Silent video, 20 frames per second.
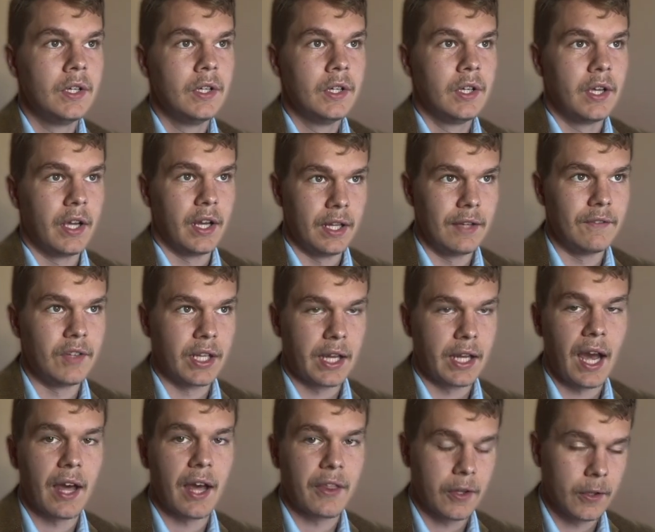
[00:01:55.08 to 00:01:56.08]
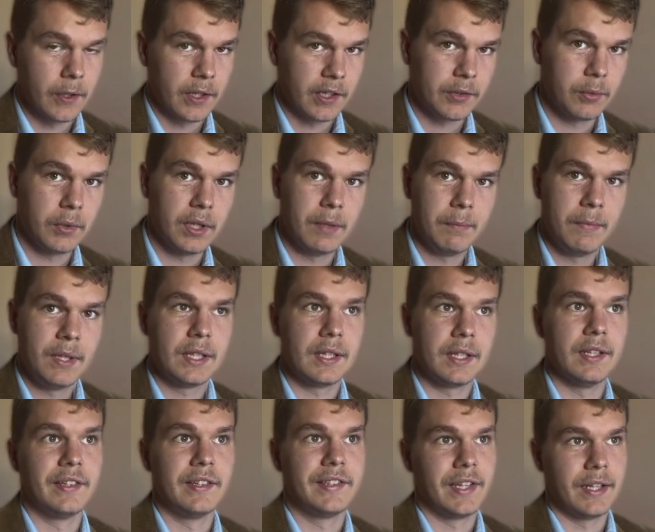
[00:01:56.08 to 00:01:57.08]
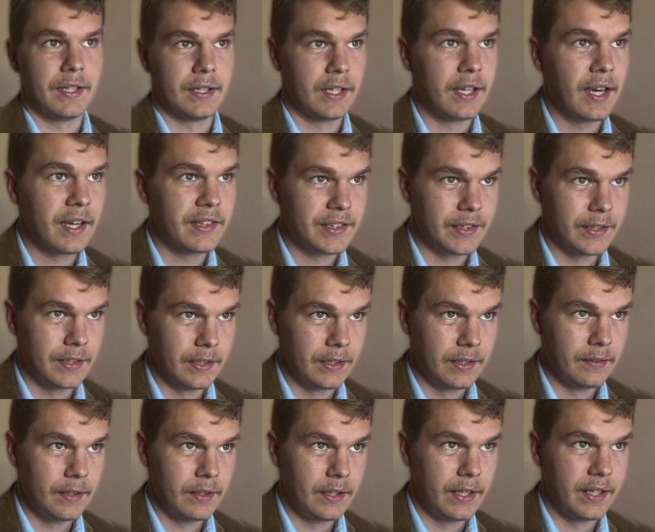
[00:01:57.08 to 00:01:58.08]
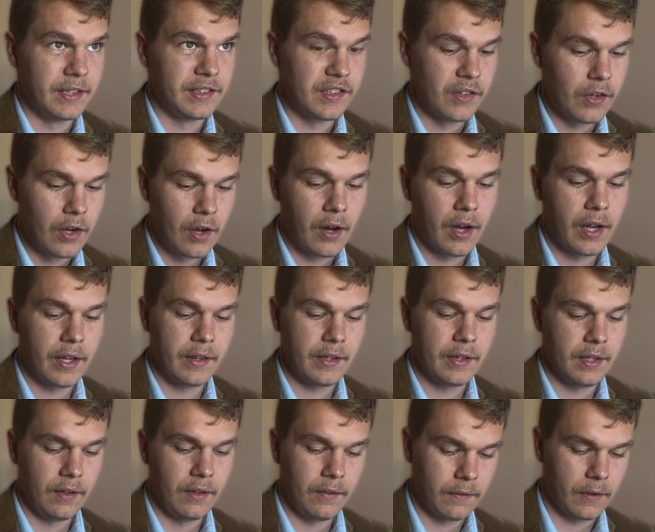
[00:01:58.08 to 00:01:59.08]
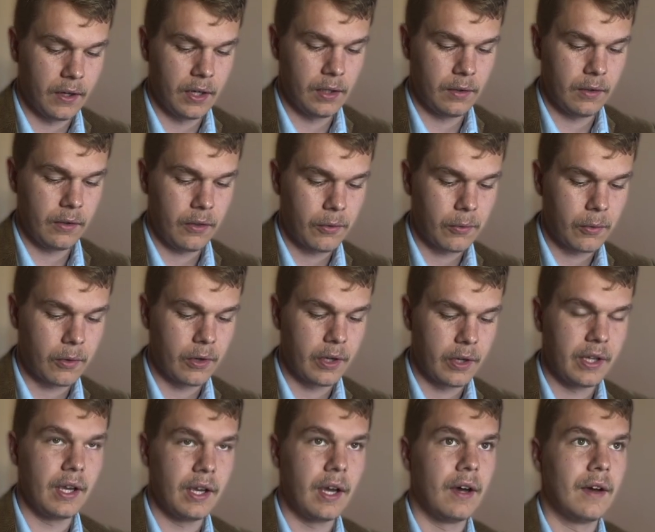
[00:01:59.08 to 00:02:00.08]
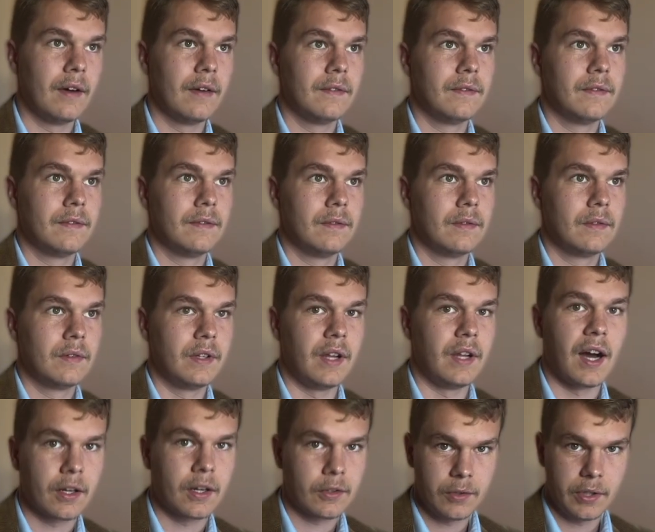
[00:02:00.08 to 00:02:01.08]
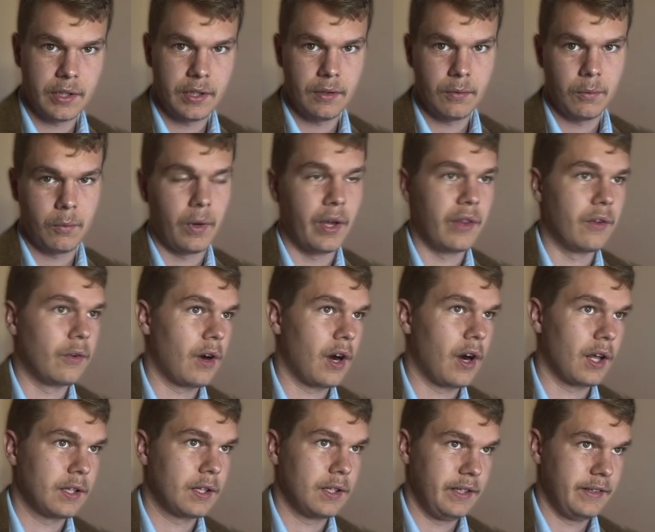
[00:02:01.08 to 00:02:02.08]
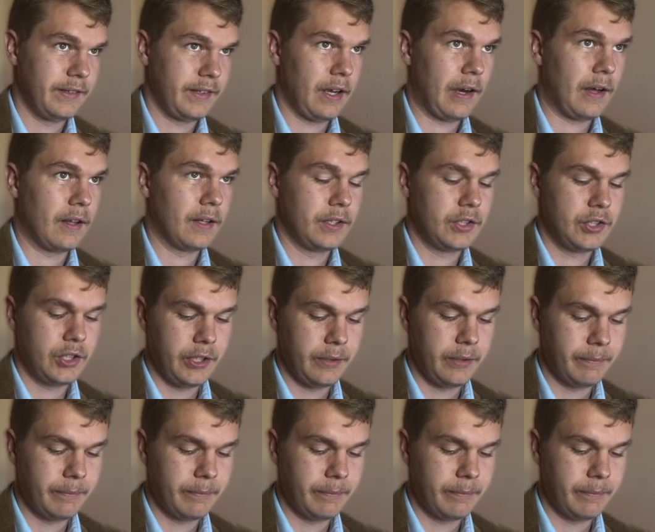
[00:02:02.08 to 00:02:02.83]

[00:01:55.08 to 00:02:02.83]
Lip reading: and even Catholics will admit this, St. Augustine is not the final authority of doctrine, whether on ecclesiology.